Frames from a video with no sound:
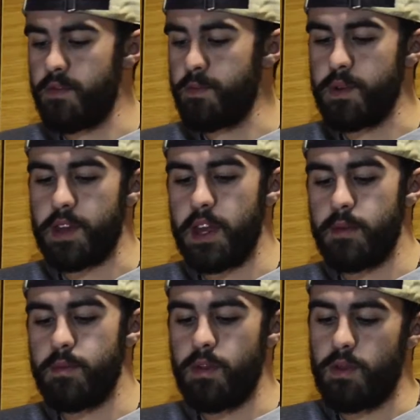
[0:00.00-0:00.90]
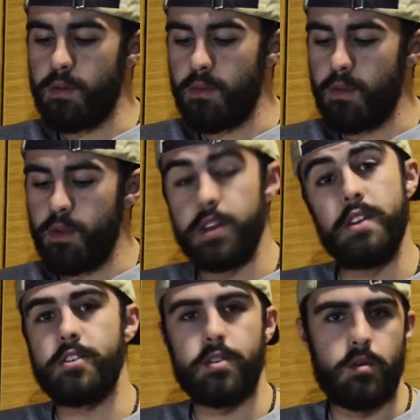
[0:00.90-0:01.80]
It became the
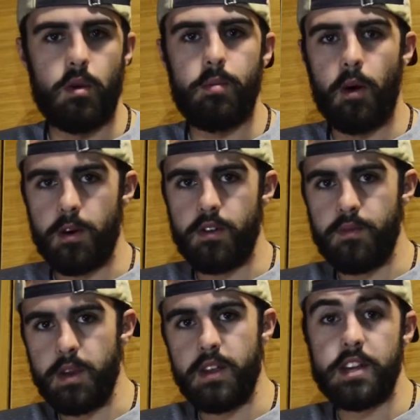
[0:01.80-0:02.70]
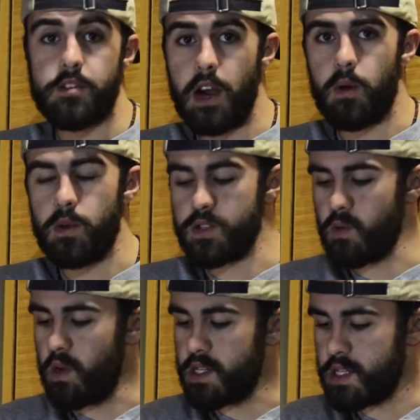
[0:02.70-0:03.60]
integral part of me that track once
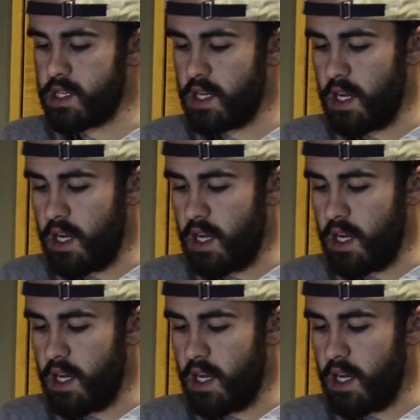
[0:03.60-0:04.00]
was.